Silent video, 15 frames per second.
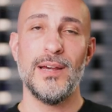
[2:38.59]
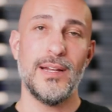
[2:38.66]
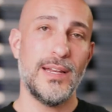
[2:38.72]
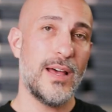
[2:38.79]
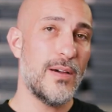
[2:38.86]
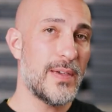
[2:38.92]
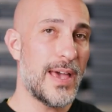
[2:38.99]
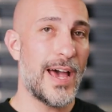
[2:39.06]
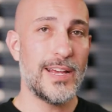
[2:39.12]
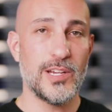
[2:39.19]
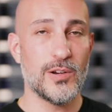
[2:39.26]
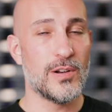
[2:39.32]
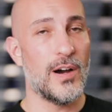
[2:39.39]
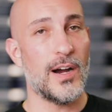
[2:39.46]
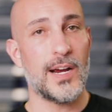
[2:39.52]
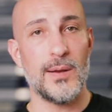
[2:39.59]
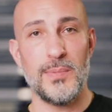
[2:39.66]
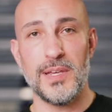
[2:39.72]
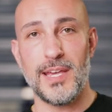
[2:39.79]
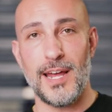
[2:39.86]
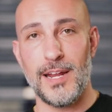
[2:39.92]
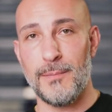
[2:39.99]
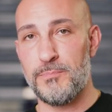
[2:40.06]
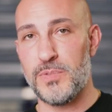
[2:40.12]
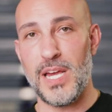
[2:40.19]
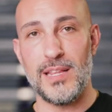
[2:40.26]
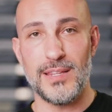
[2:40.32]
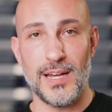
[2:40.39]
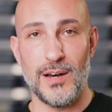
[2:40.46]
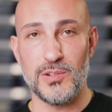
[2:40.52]
Now, yeah, you're not going to be getting
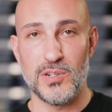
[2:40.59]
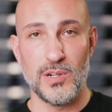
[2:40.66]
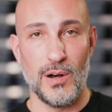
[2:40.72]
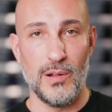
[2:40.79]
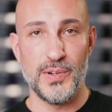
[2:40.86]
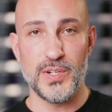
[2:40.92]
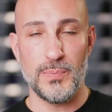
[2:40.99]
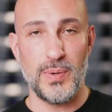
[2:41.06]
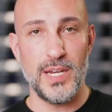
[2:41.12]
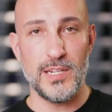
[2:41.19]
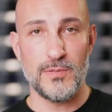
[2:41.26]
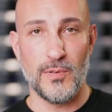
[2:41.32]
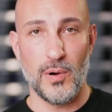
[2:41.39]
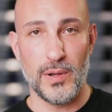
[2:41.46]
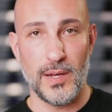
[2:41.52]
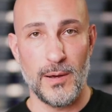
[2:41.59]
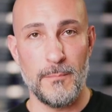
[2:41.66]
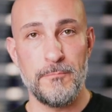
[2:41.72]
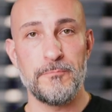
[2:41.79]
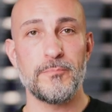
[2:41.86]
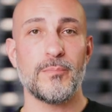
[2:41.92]
$10,000 a piece for them,